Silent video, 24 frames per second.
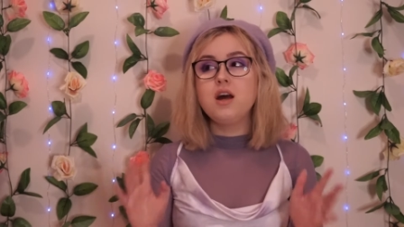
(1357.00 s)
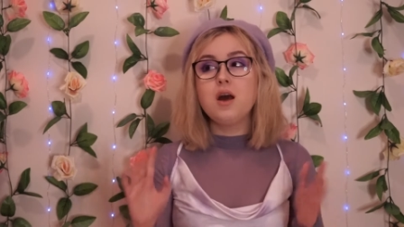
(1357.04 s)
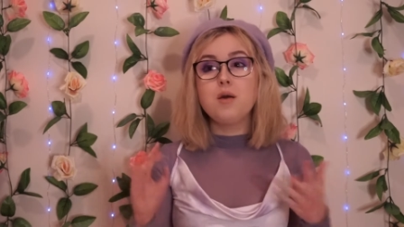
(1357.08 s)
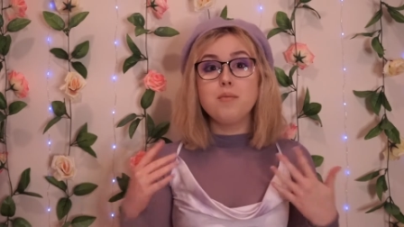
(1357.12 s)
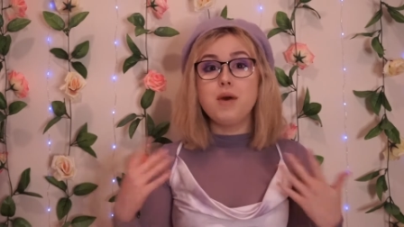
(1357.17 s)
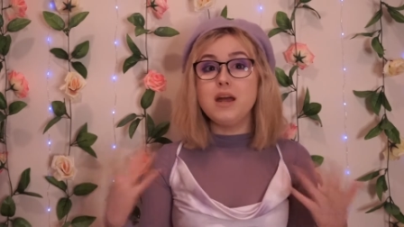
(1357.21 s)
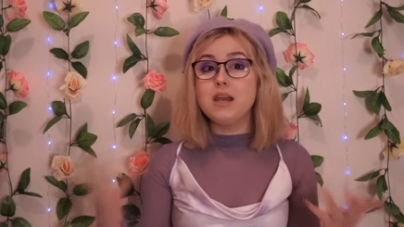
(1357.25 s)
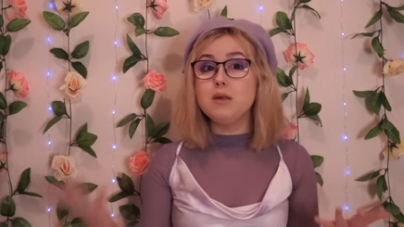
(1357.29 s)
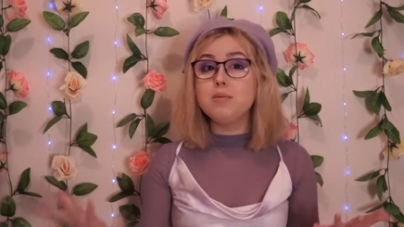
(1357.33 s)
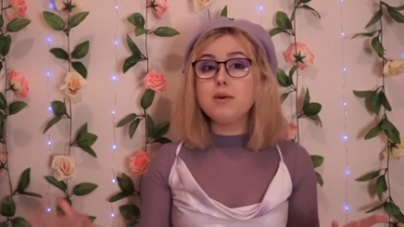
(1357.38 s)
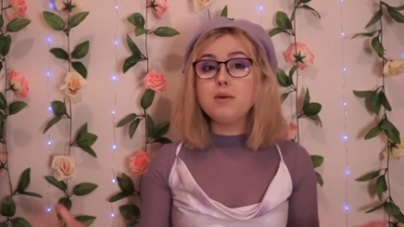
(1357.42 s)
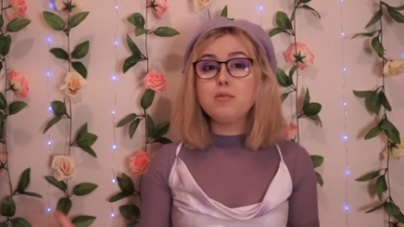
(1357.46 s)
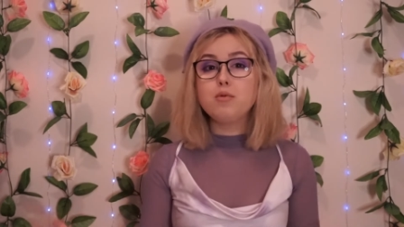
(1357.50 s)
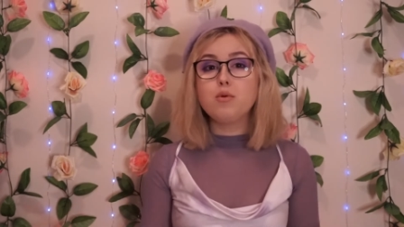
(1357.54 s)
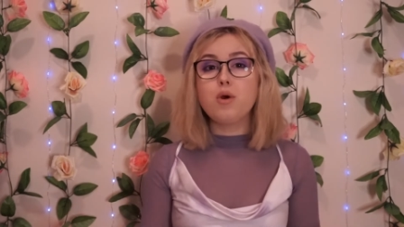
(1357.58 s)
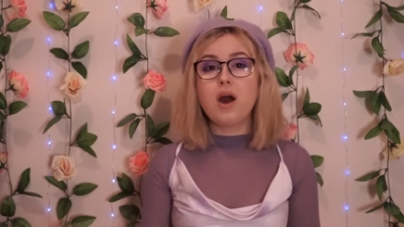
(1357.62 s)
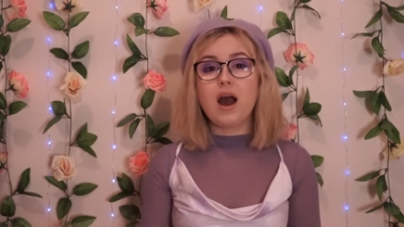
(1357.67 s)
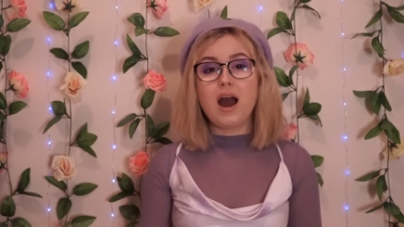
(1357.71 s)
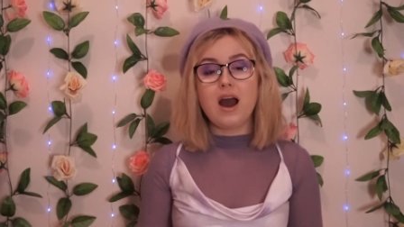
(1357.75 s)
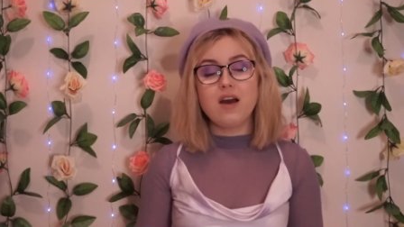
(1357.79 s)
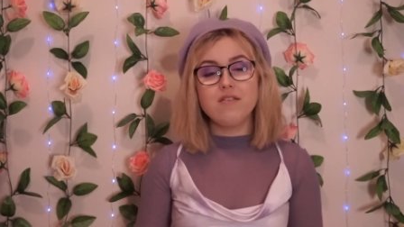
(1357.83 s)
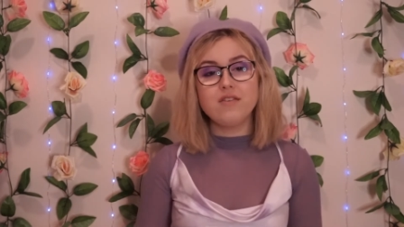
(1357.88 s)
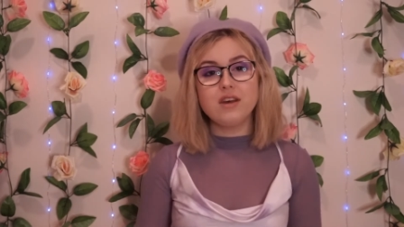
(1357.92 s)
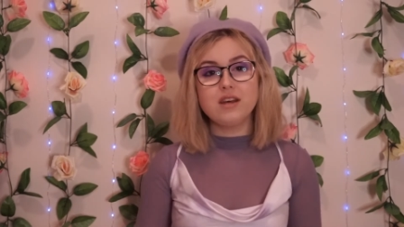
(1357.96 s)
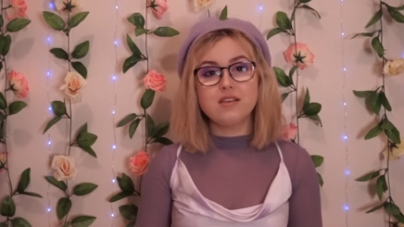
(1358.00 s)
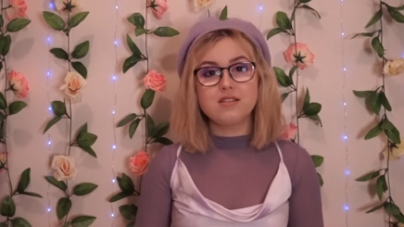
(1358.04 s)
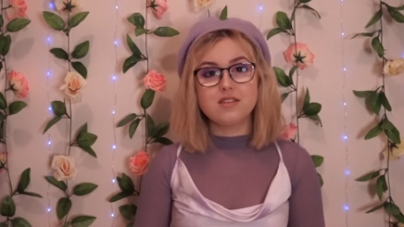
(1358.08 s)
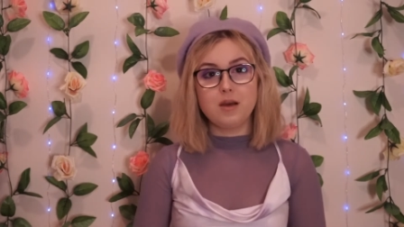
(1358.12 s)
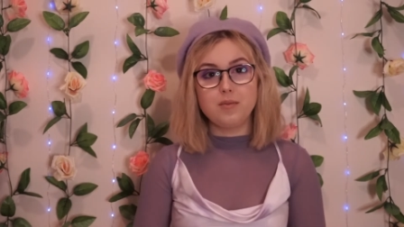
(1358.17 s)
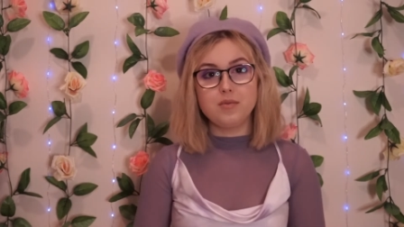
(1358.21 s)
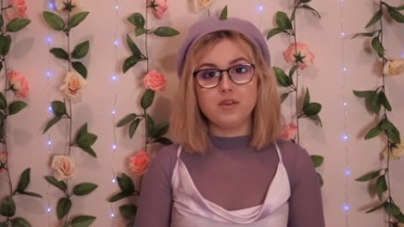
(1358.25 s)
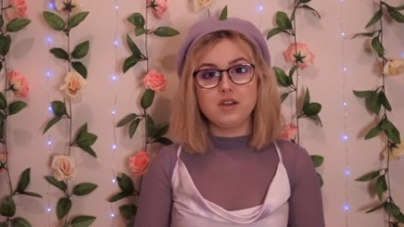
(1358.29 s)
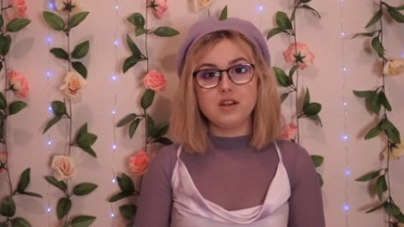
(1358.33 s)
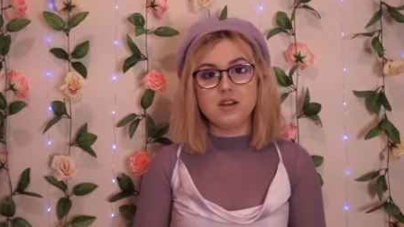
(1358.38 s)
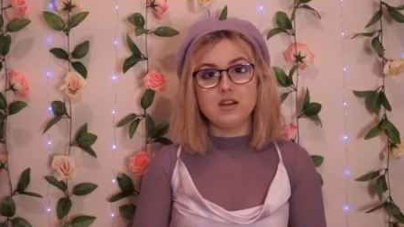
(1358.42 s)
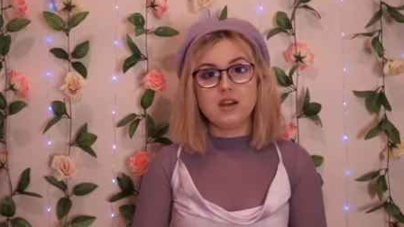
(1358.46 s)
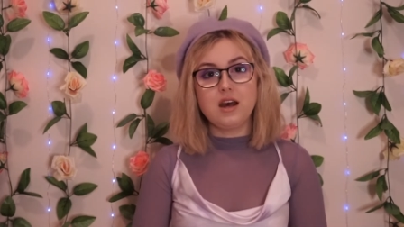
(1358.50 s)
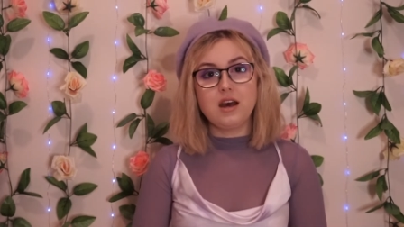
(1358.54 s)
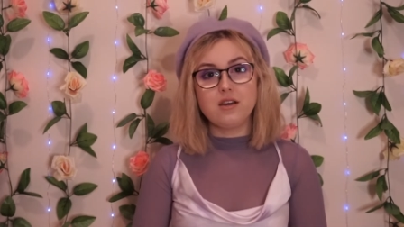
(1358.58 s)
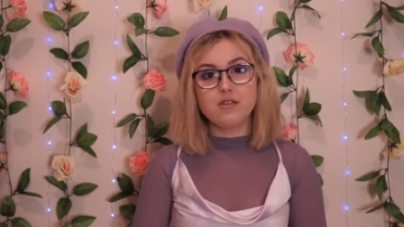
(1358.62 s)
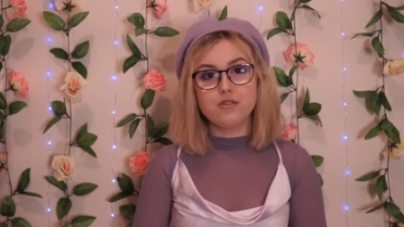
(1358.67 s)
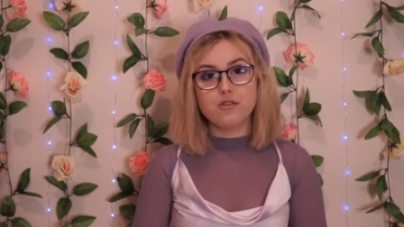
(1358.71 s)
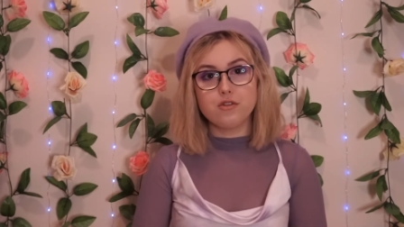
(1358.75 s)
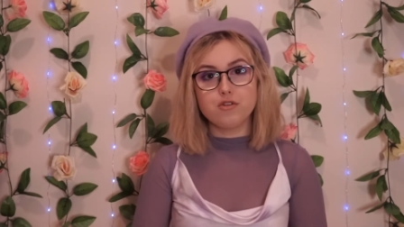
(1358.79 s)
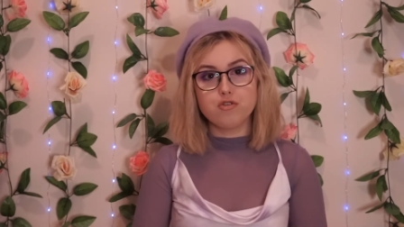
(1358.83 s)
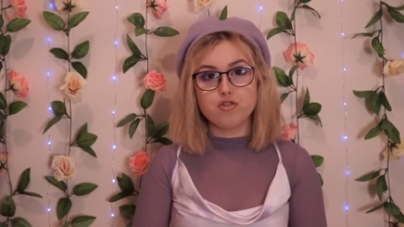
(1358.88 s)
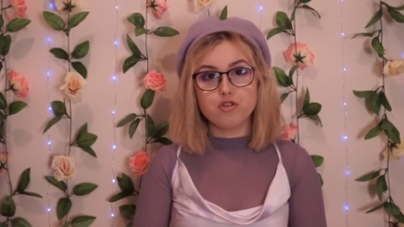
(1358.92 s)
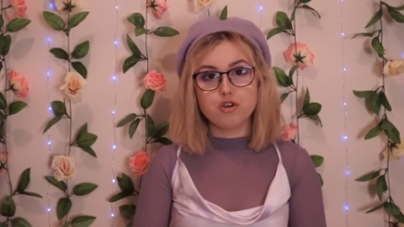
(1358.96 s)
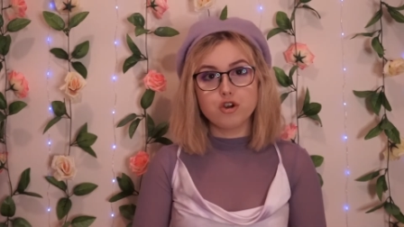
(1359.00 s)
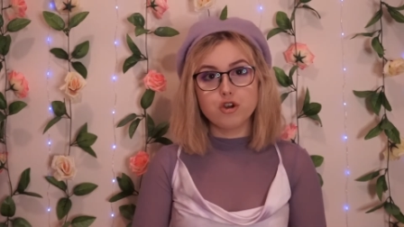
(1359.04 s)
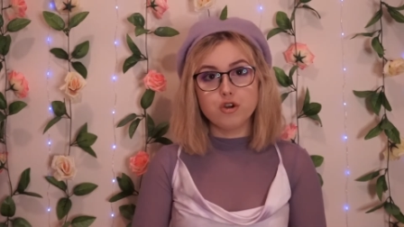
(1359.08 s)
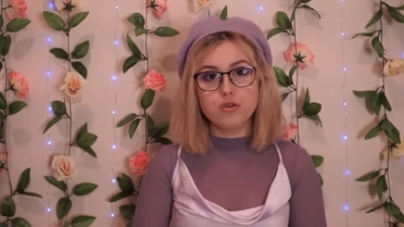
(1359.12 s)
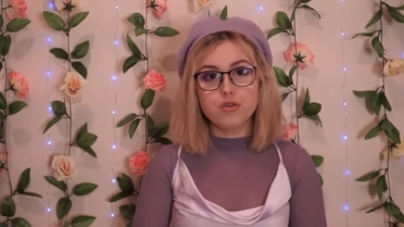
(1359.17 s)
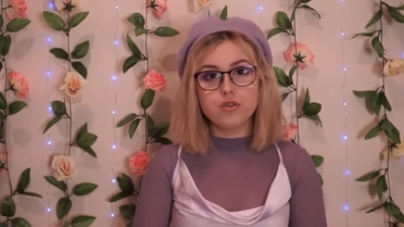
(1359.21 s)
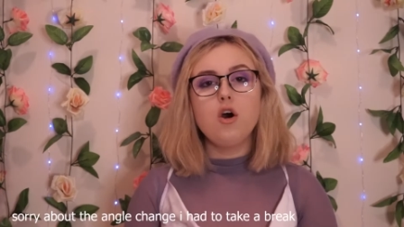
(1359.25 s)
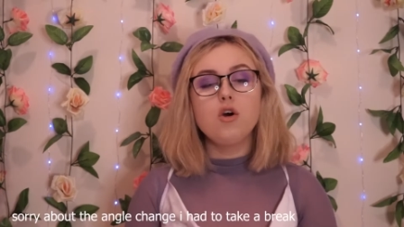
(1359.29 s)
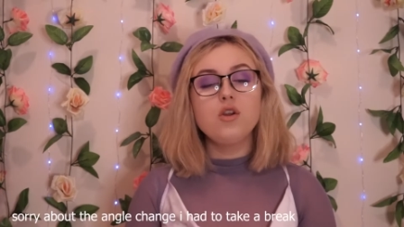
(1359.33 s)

many people have accepted it as the truth.